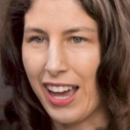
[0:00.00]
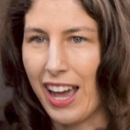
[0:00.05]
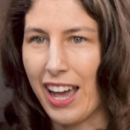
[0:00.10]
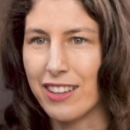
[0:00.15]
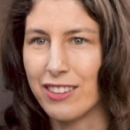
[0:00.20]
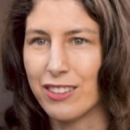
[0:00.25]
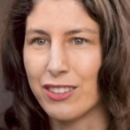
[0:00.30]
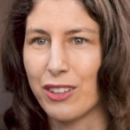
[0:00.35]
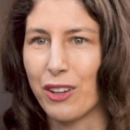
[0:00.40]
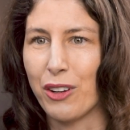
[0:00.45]

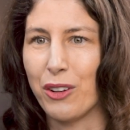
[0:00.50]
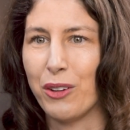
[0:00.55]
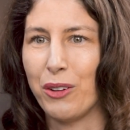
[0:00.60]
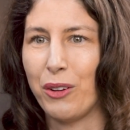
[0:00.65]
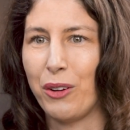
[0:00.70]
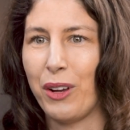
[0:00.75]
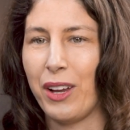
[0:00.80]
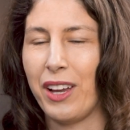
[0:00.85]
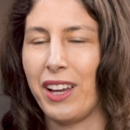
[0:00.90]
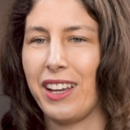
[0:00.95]
And
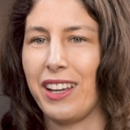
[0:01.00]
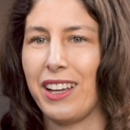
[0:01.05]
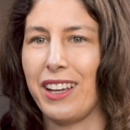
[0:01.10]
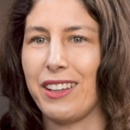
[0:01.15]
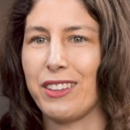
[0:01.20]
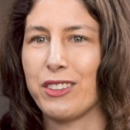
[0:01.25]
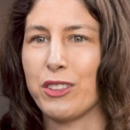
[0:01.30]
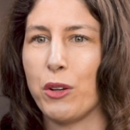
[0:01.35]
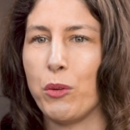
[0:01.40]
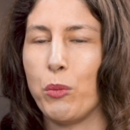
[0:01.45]
so
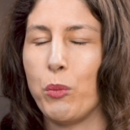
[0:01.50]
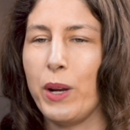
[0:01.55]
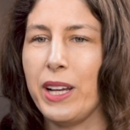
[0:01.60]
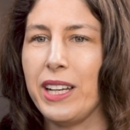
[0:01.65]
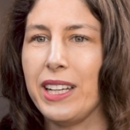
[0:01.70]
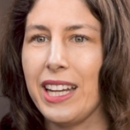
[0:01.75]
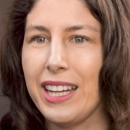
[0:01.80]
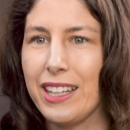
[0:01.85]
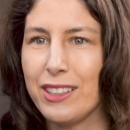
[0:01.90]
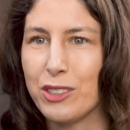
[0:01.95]
we
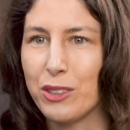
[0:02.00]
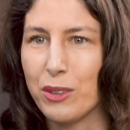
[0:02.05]
need